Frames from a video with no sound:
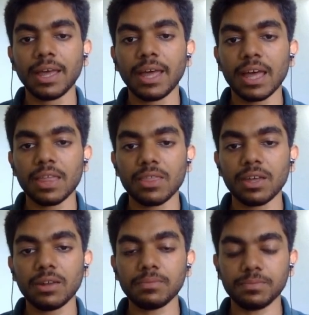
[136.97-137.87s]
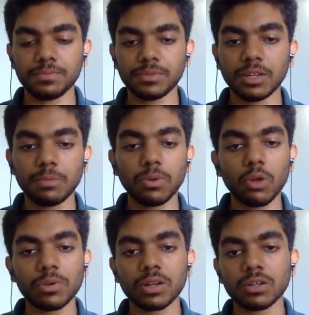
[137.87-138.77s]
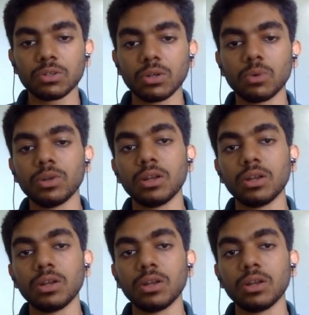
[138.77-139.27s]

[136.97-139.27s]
and then the deployment controller will